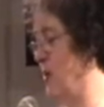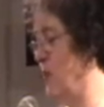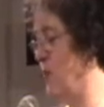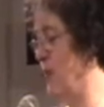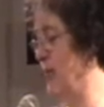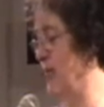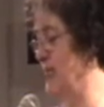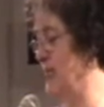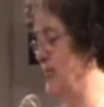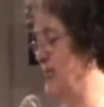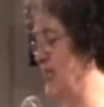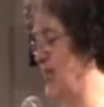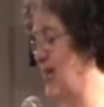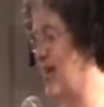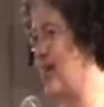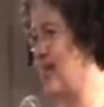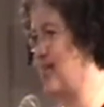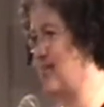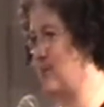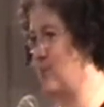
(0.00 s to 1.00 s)
When did
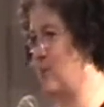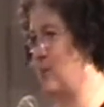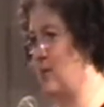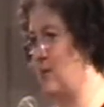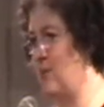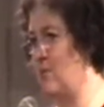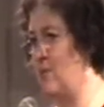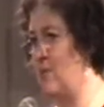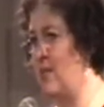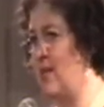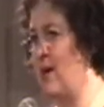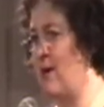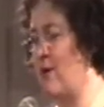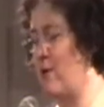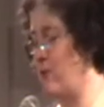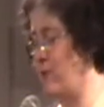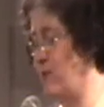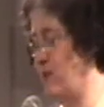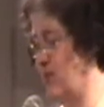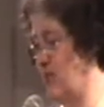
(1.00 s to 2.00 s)
theirs become the
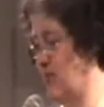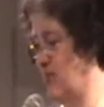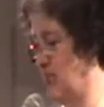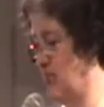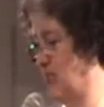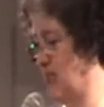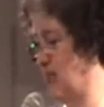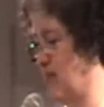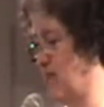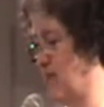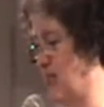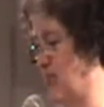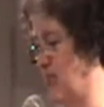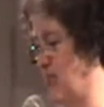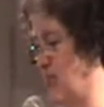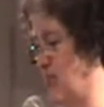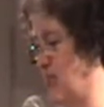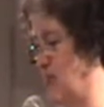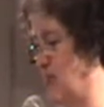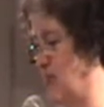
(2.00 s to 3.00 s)
oldest
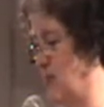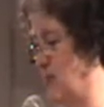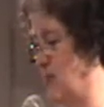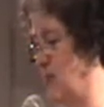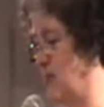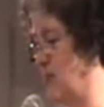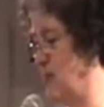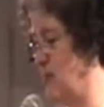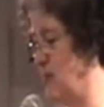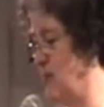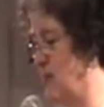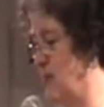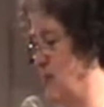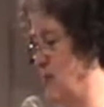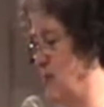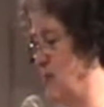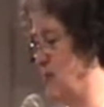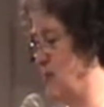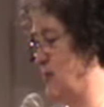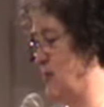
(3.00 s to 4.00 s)
generation?
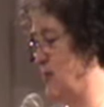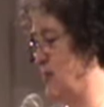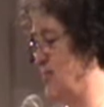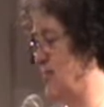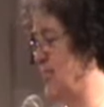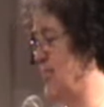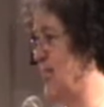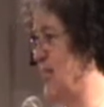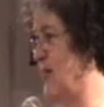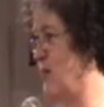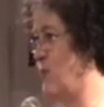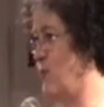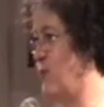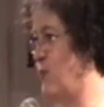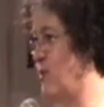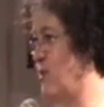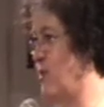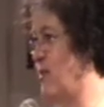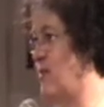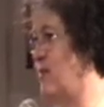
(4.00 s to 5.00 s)
The
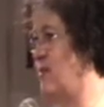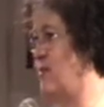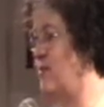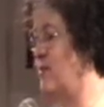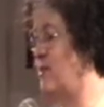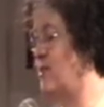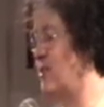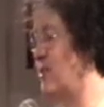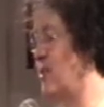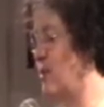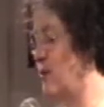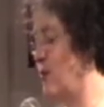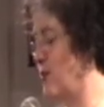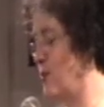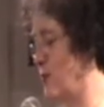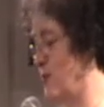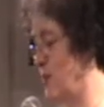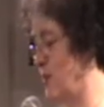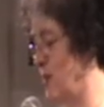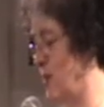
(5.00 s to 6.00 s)
tables turned
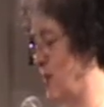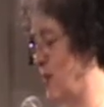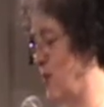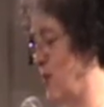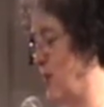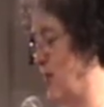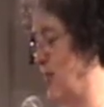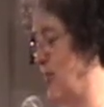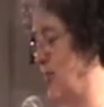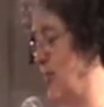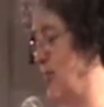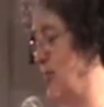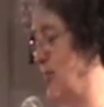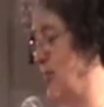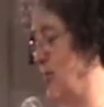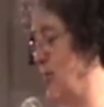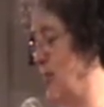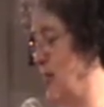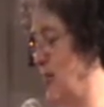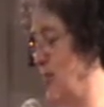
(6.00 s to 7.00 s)
so slowly,
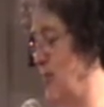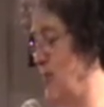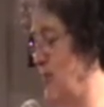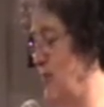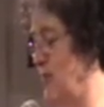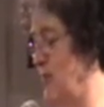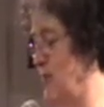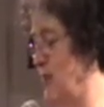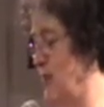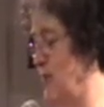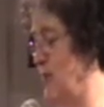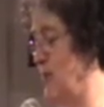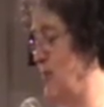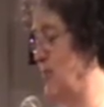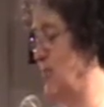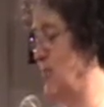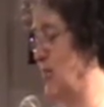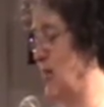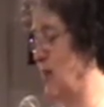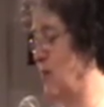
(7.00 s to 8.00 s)
I didn't
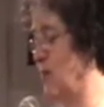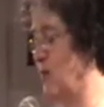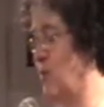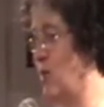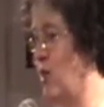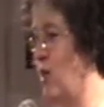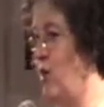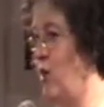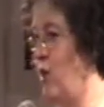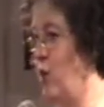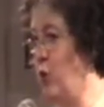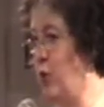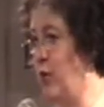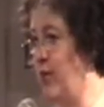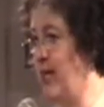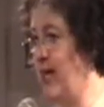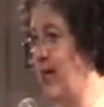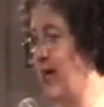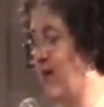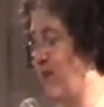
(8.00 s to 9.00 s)
notice that I was
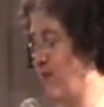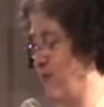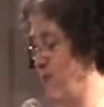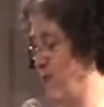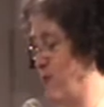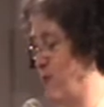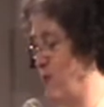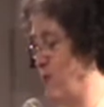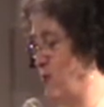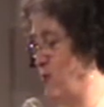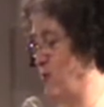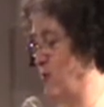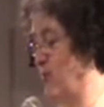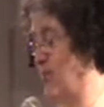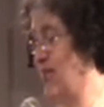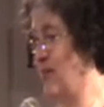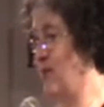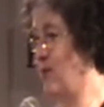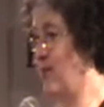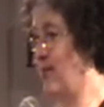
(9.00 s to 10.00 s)
looking out for,
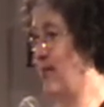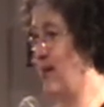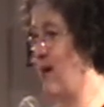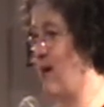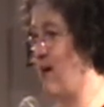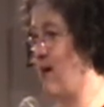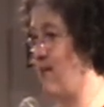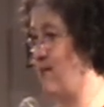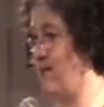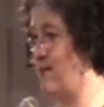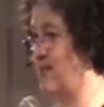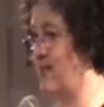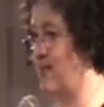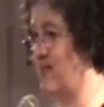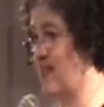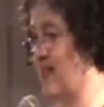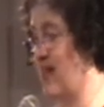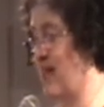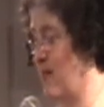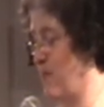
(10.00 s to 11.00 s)
then looking after
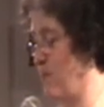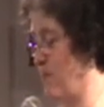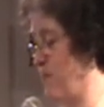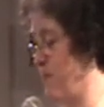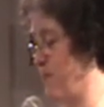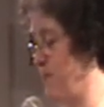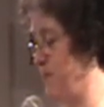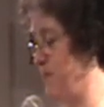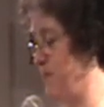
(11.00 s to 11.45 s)
them.